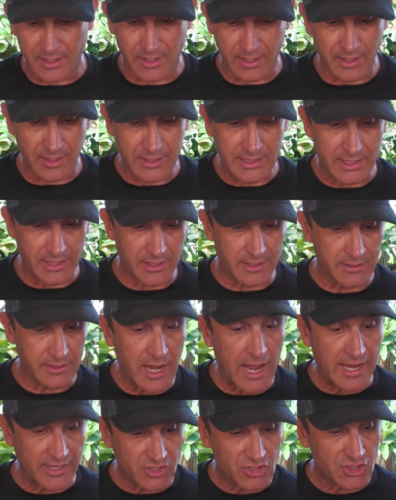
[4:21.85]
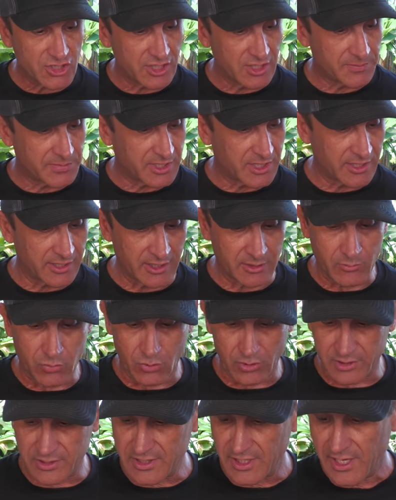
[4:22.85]
again, not cheap cutting
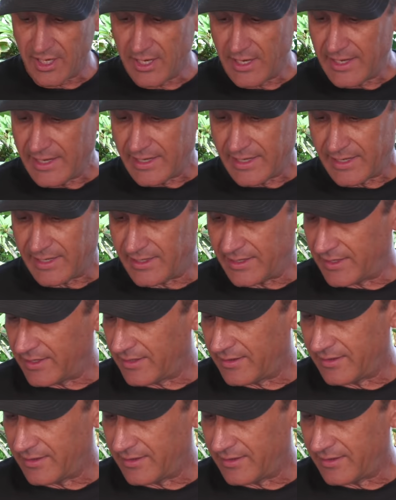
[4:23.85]
boards. It